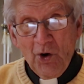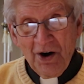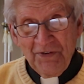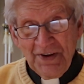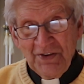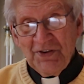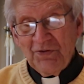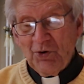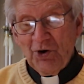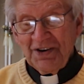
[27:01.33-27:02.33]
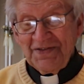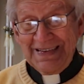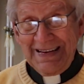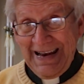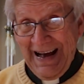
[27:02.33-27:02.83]
Orphans, of course,
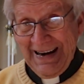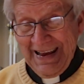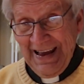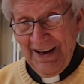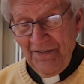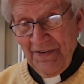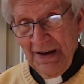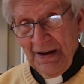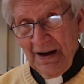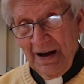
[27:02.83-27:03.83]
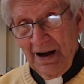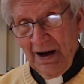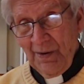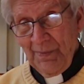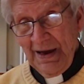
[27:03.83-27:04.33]
did not have
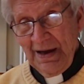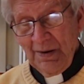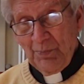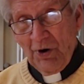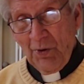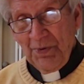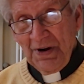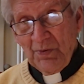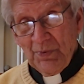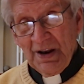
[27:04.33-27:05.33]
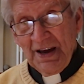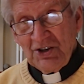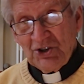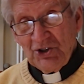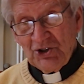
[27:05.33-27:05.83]
an appropriate
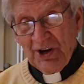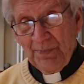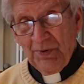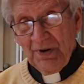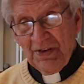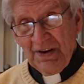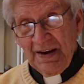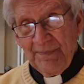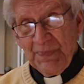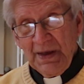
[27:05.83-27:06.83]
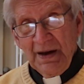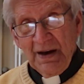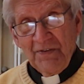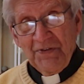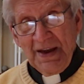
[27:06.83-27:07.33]
relationship with
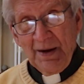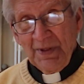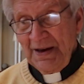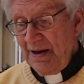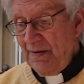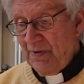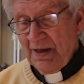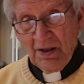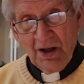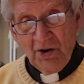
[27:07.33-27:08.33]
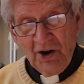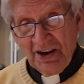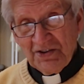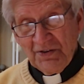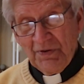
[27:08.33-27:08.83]
a family, a
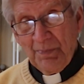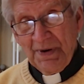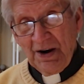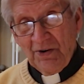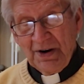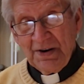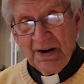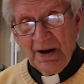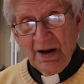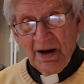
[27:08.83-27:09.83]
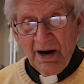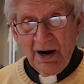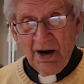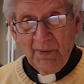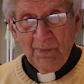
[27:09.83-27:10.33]
loss of a parent,
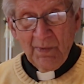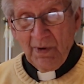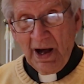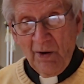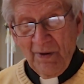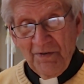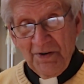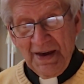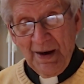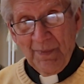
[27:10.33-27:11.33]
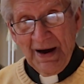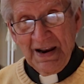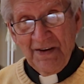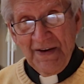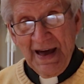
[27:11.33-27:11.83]
however that
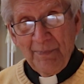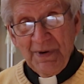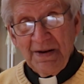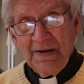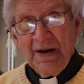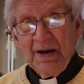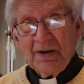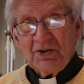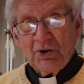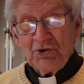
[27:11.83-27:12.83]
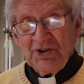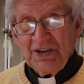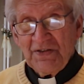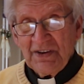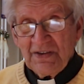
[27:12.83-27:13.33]
might have happened. So
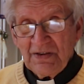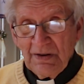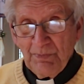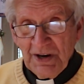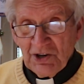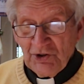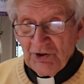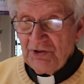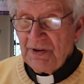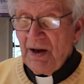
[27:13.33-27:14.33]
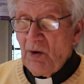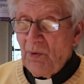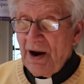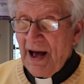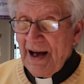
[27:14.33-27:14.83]
Jesus pictures,
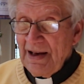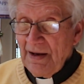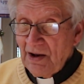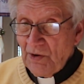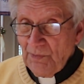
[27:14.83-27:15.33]
when I